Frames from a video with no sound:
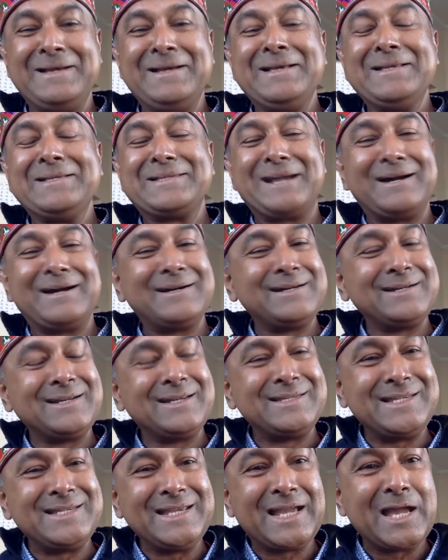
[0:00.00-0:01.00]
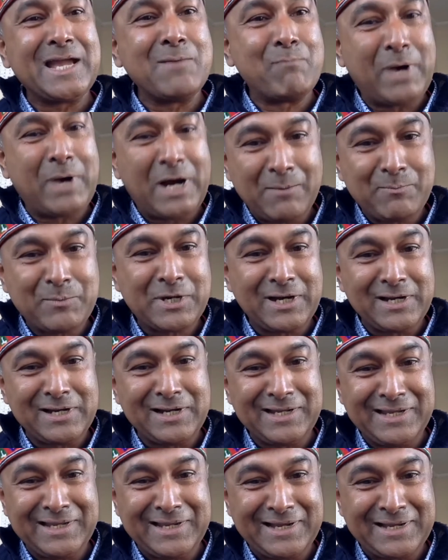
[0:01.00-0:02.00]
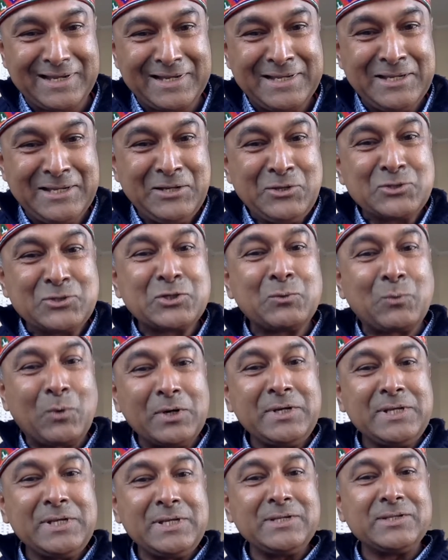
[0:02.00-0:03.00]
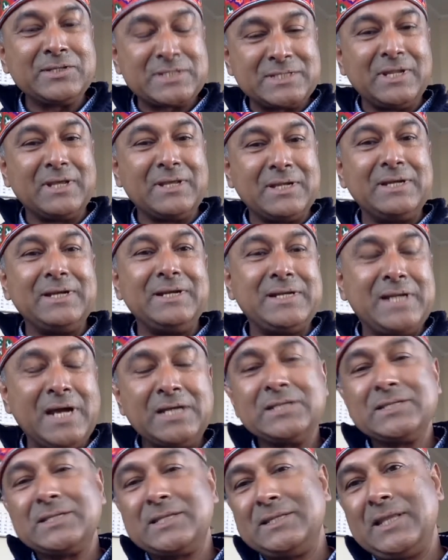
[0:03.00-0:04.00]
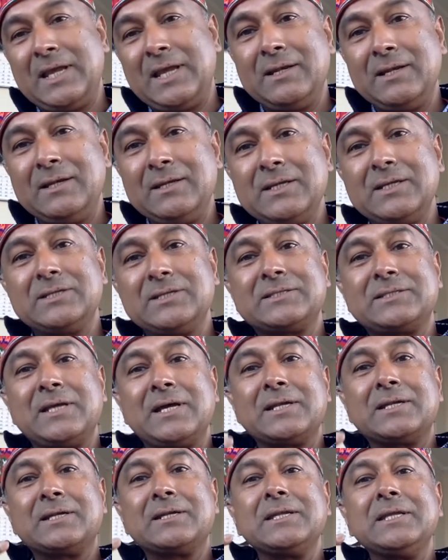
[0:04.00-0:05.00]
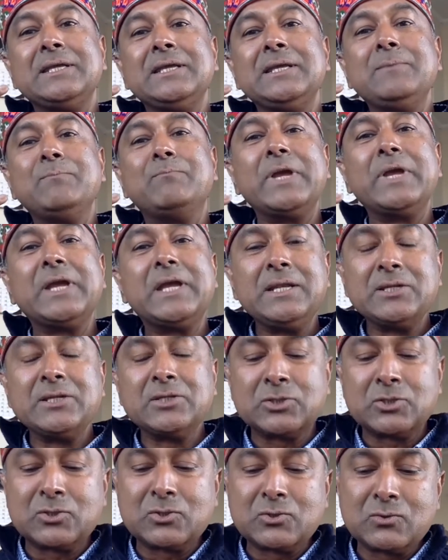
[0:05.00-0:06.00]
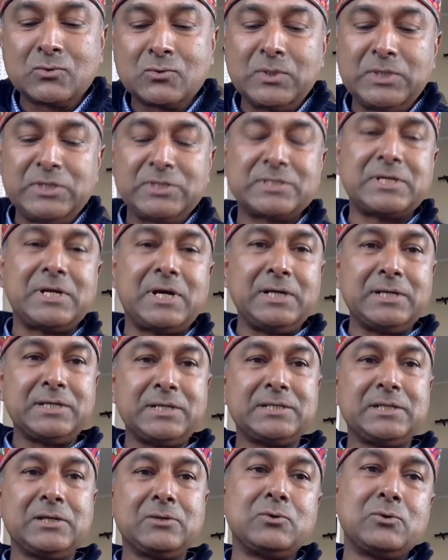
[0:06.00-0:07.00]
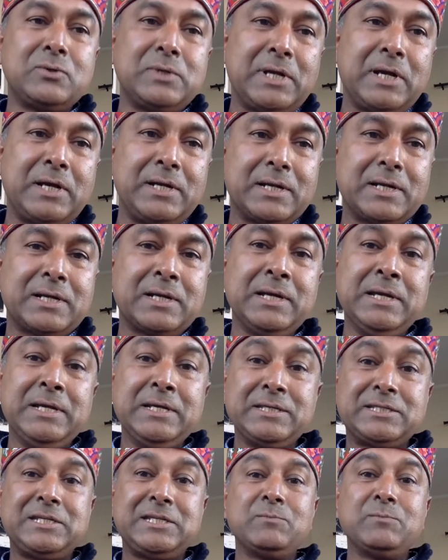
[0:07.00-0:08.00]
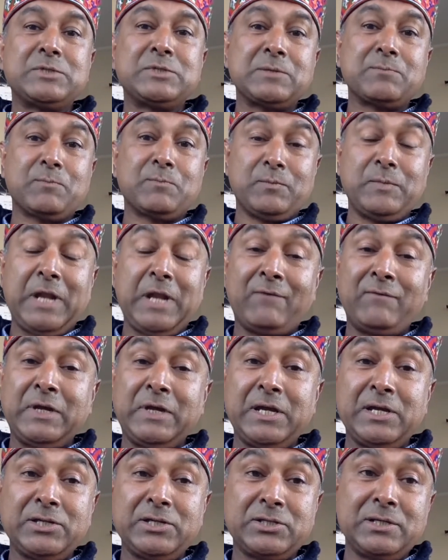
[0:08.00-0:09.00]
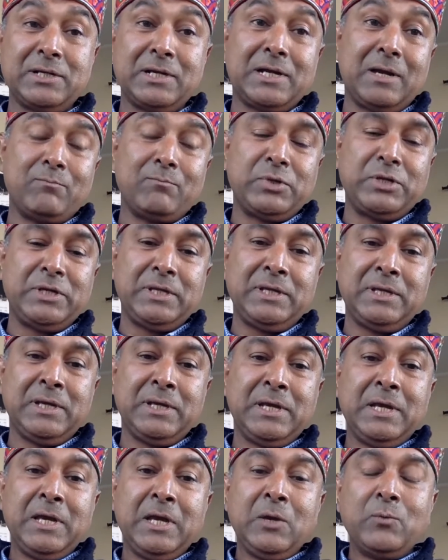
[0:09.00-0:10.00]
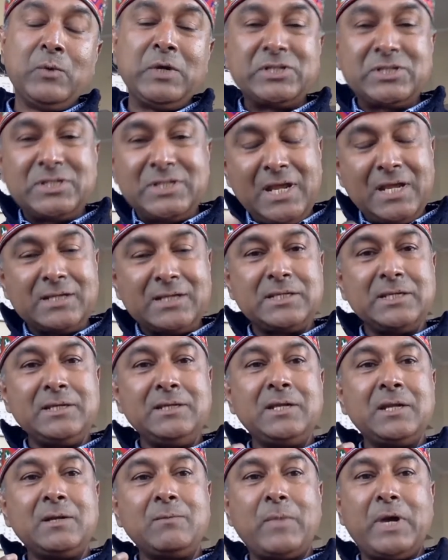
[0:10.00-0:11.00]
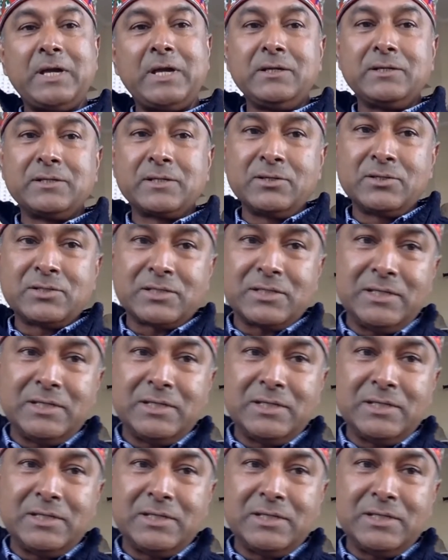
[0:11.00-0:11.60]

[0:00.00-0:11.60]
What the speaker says: Sagar kisi ke baap ka nahi hai. So what he does then is that he starts the Guru Nanak Steamship Navigation Company, which takes Indian migrants